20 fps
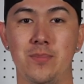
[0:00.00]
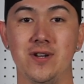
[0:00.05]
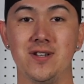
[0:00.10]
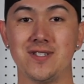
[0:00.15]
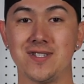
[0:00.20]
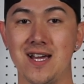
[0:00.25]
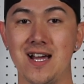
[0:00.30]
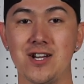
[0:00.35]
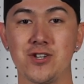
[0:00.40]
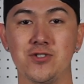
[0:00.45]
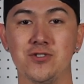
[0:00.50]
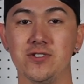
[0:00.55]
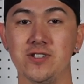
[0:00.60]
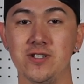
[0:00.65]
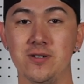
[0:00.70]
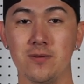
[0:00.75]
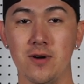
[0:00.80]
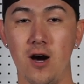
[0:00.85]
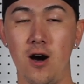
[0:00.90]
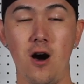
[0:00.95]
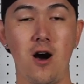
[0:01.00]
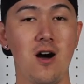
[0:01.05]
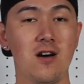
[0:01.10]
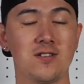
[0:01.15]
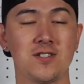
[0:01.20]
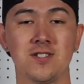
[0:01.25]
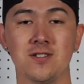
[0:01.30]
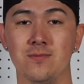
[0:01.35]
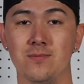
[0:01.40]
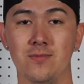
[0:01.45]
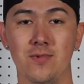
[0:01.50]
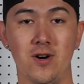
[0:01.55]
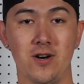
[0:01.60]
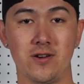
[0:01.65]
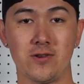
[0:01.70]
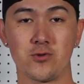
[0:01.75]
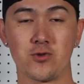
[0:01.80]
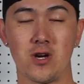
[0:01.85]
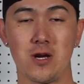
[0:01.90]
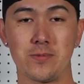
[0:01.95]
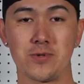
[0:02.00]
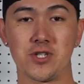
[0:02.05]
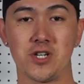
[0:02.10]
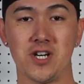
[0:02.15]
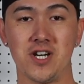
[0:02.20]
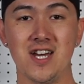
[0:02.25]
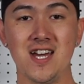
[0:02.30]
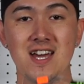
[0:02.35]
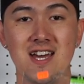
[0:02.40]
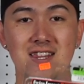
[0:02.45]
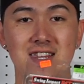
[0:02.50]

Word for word: but is actually awesome on a drop shot.